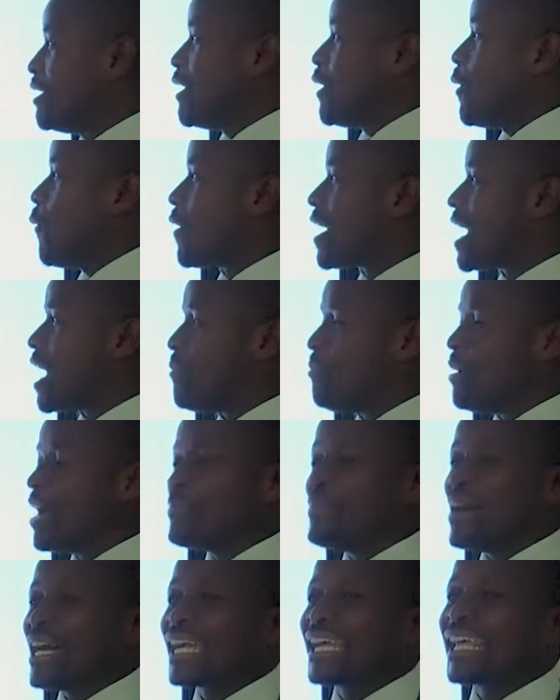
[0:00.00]

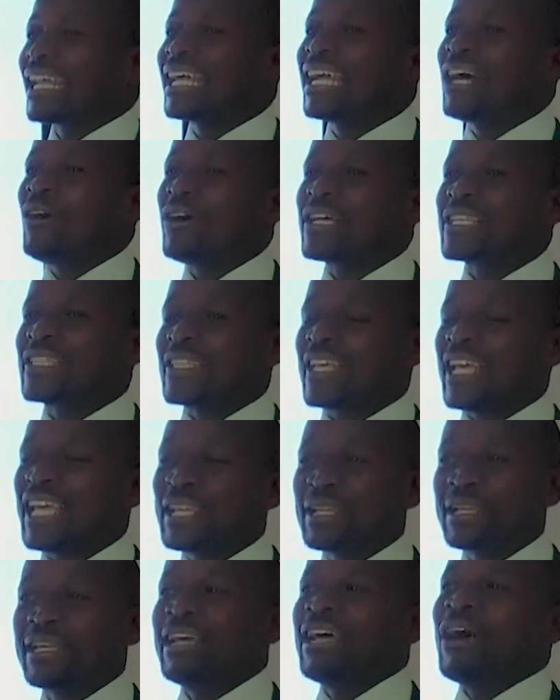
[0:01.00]
whereby McGregor was
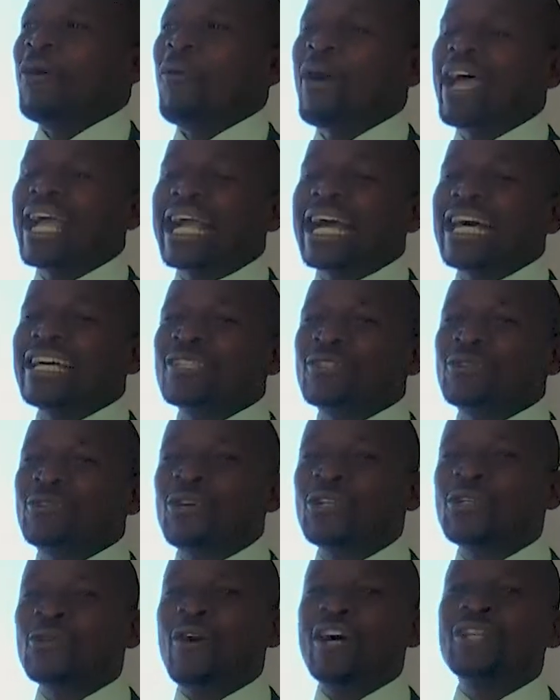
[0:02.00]
saying workers
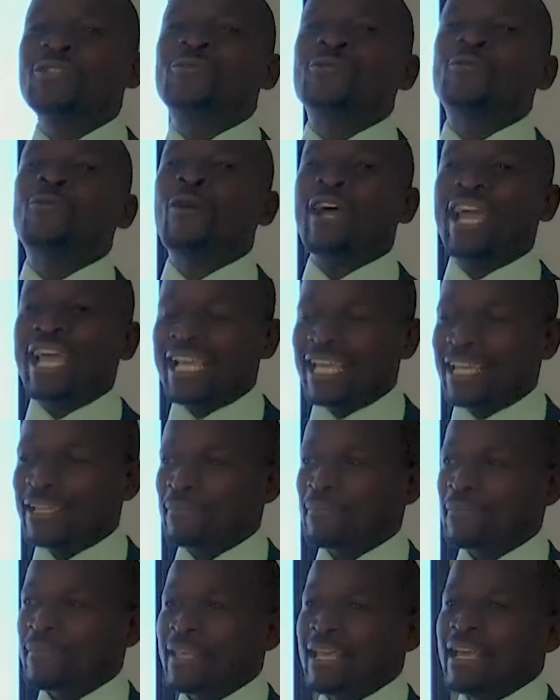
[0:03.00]
don't want to
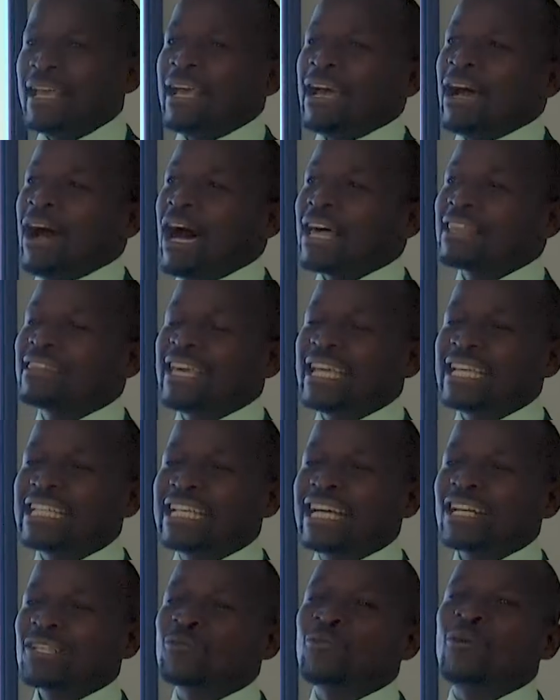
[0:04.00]
work, they
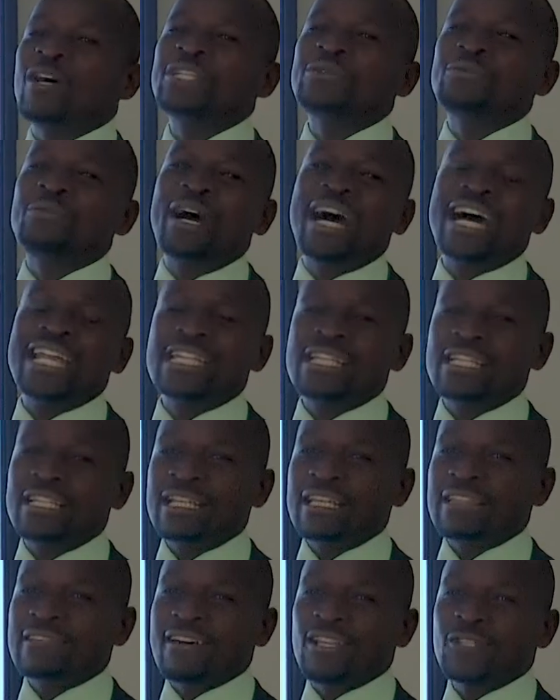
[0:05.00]
just want
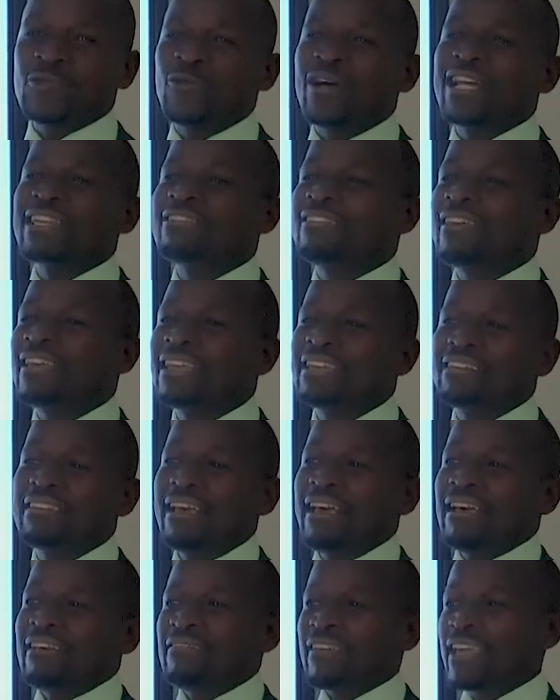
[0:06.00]
money. That's why
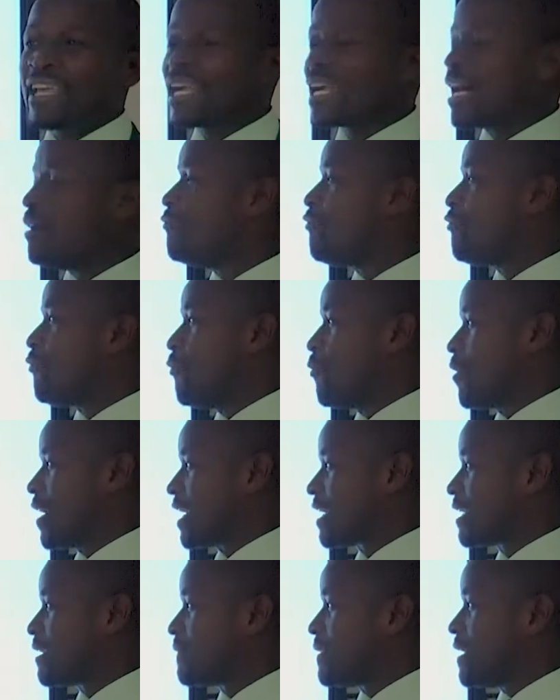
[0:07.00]
they come for
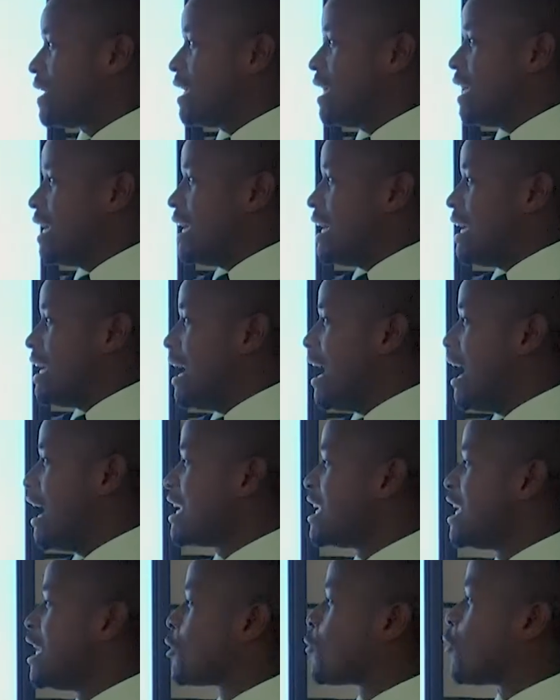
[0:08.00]
work.
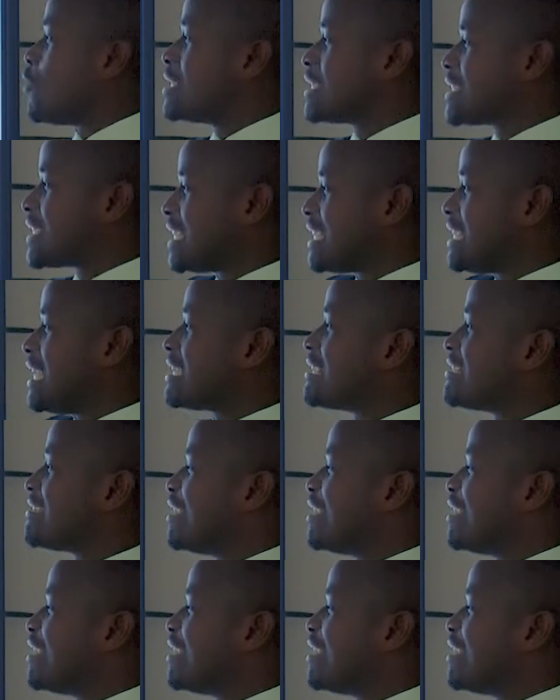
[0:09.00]
He considered